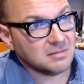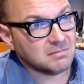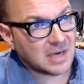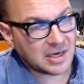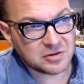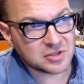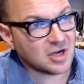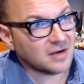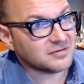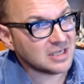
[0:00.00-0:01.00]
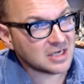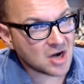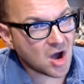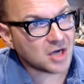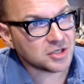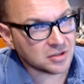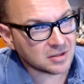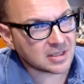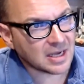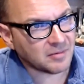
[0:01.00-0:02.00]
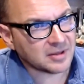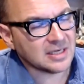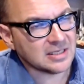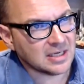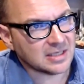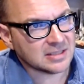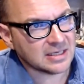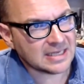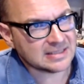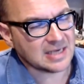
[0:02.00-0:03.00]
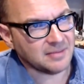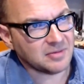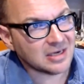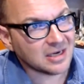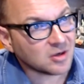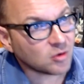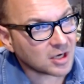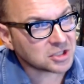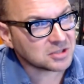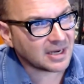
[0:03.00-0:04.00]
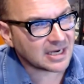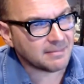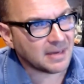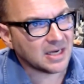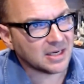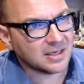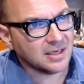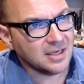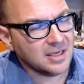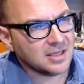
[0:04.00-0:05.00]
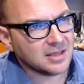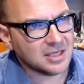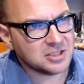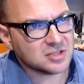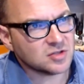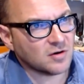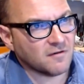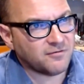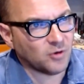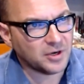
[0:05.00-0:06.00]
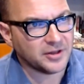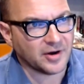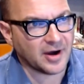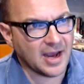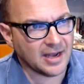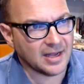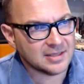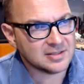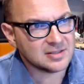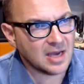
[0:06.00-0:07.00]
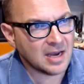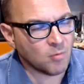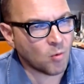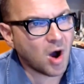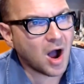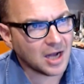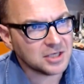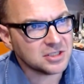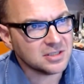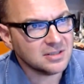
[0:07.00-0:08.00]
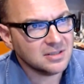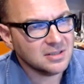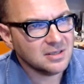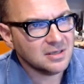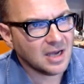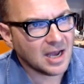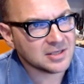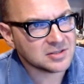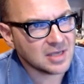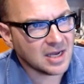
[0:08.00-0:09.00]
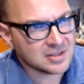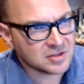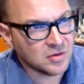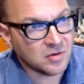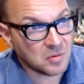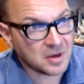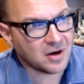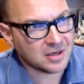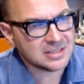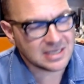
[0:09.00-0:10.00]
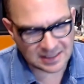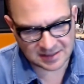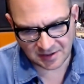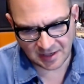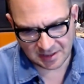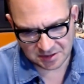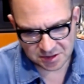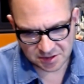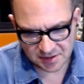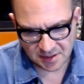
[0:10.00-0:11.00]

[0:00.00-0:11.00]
Microsoft did not do to them what they'd done to Netscape. They didn't crush them like a bug. They just sort of folded their hands and watched as Google went on to eat their lunch.